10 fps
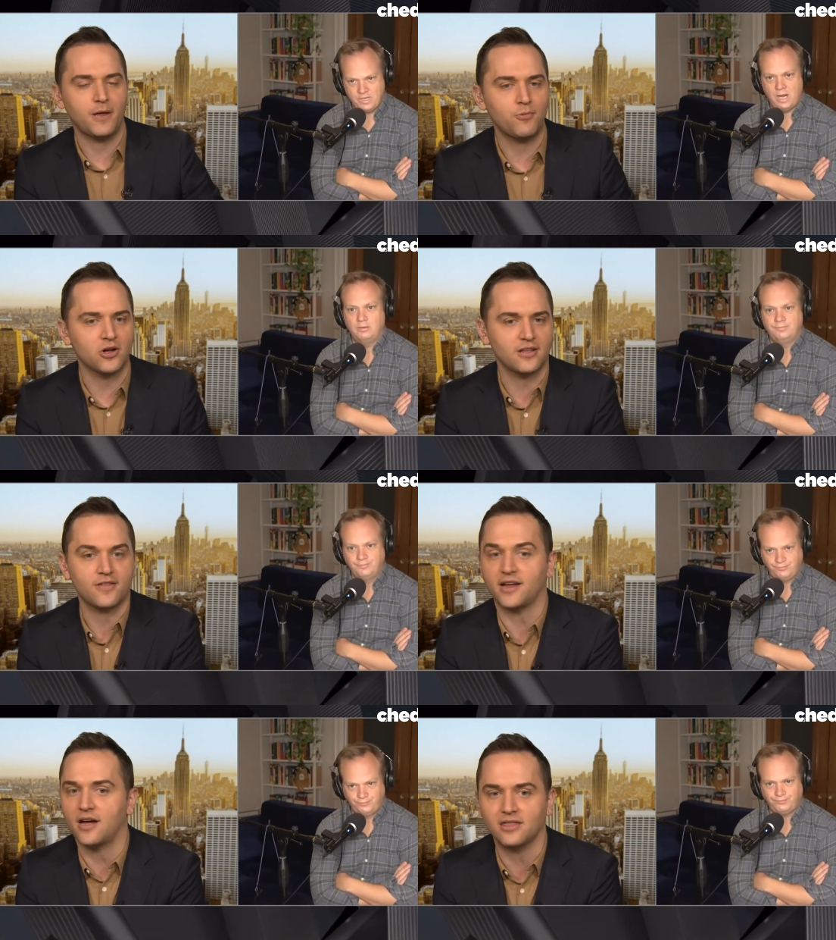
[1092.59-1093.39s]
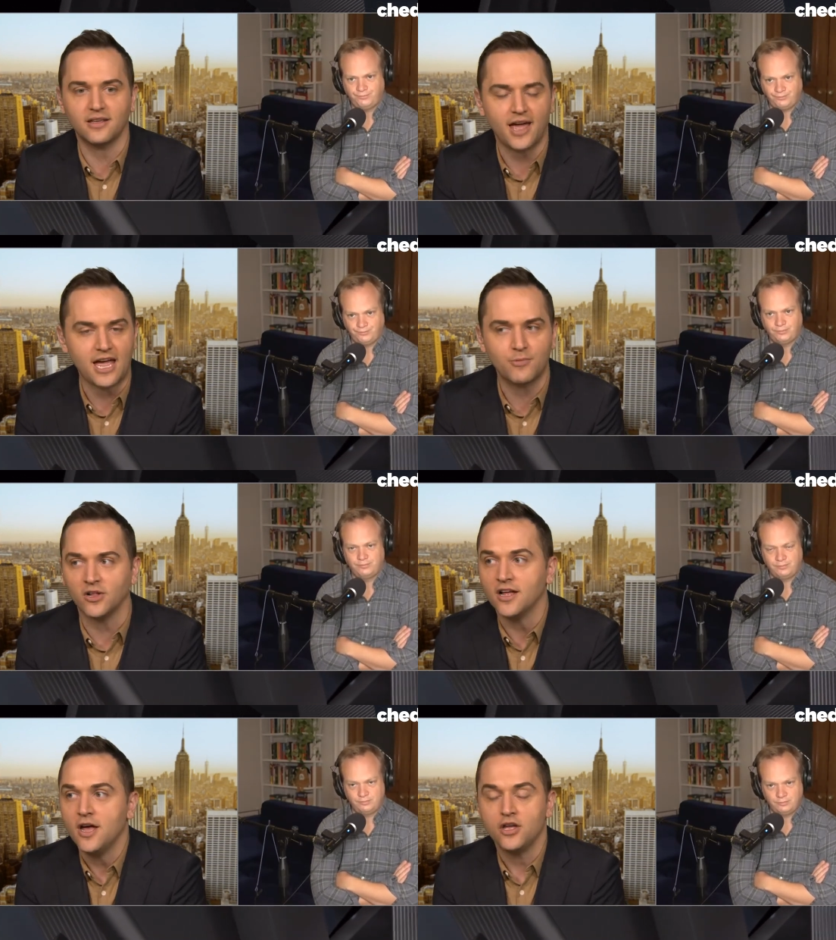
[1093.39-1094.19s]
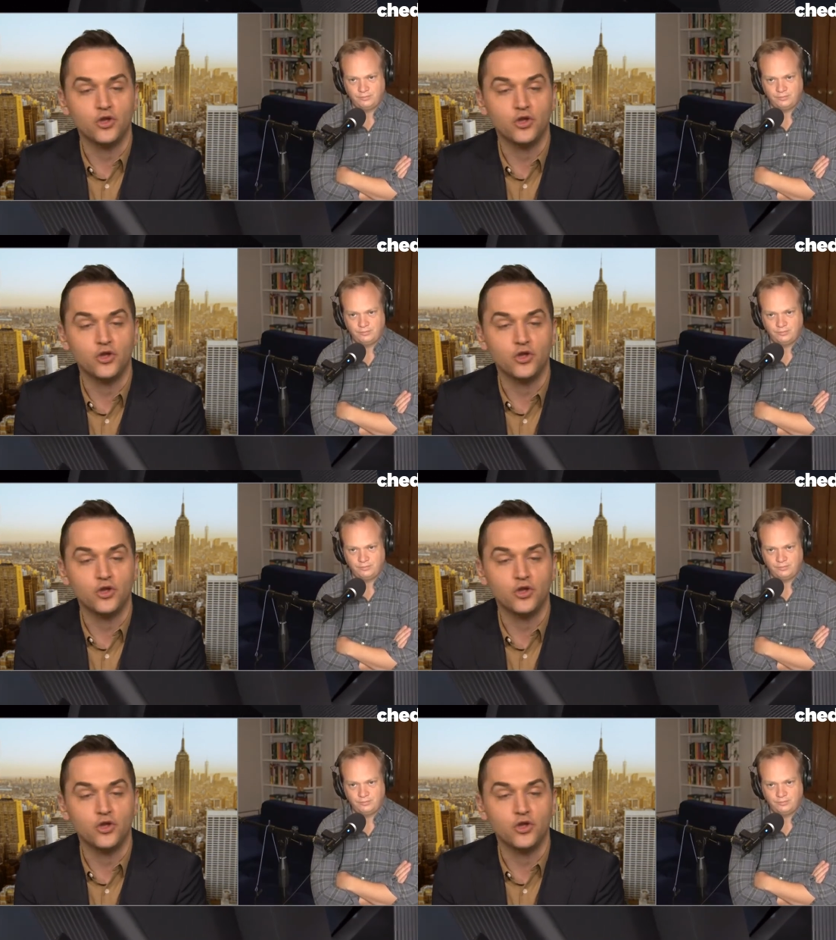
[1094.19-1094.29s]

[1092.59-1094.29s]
Speaker 1: of yeah. people out there that cut the cable,